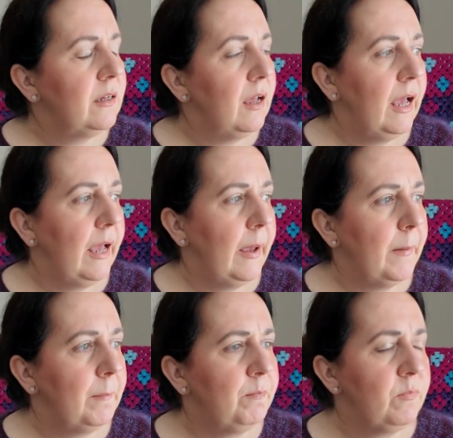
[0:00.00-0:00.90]

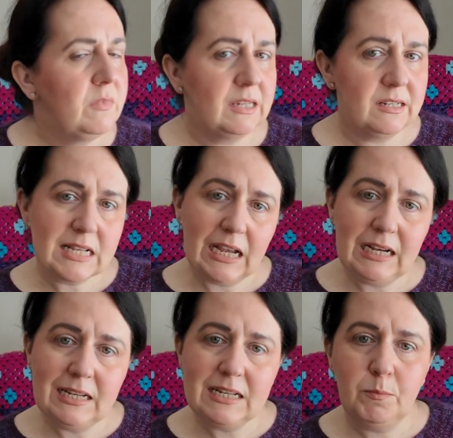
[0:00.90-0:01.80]
Did a
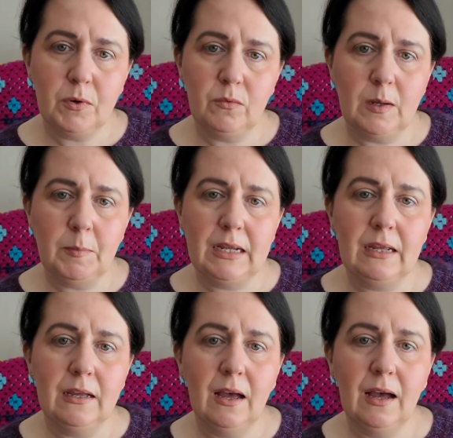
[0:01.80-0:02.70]
slightly deeper
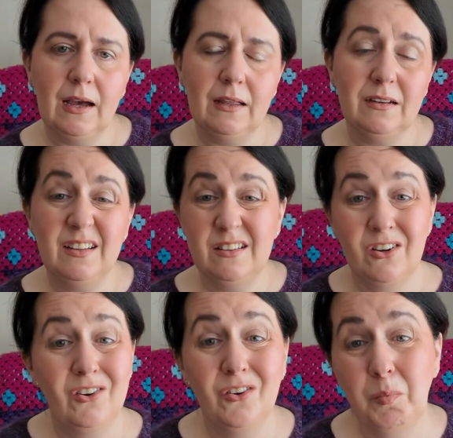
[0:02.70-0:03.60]
ribbing and it's
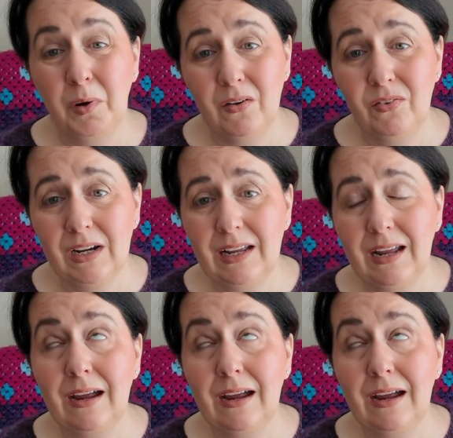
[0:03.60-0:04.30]
turned out perfectly.